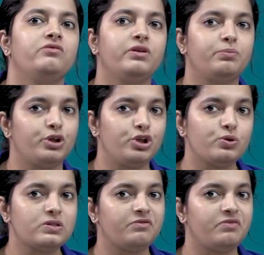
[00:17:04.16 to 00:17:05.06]
it will
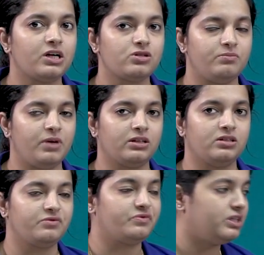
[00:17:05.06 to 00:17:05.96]
produce the flux or
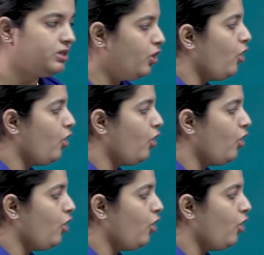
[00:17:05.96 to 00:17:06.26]
magnetic field?